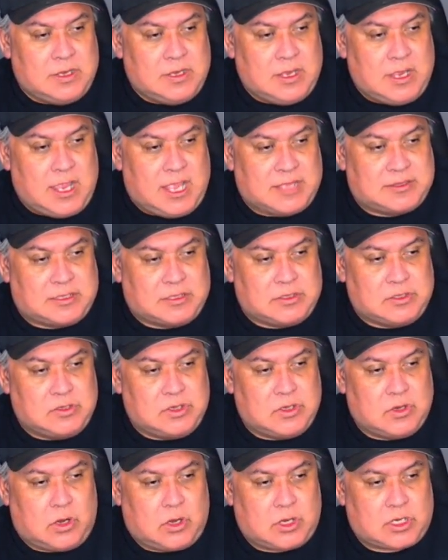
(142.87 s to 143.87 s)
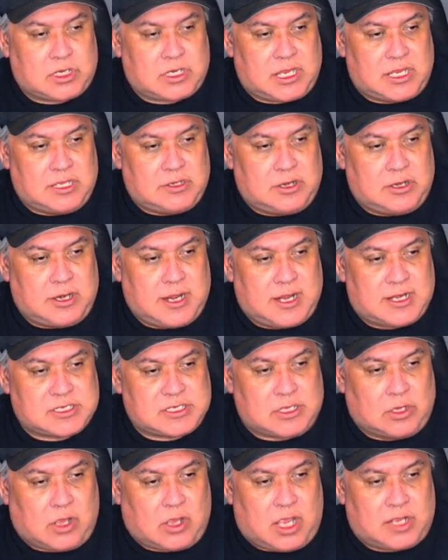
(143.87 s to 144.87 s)
At the New York
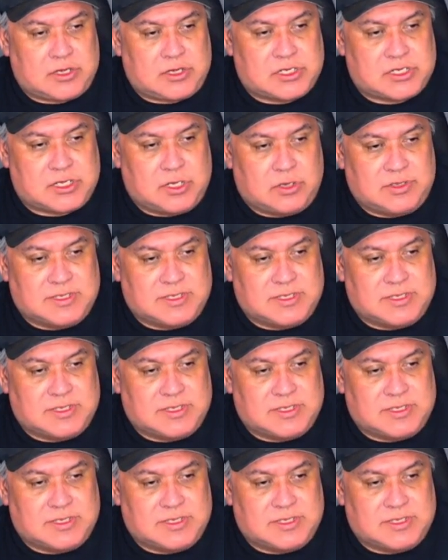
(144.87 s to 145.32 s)
International Auto Show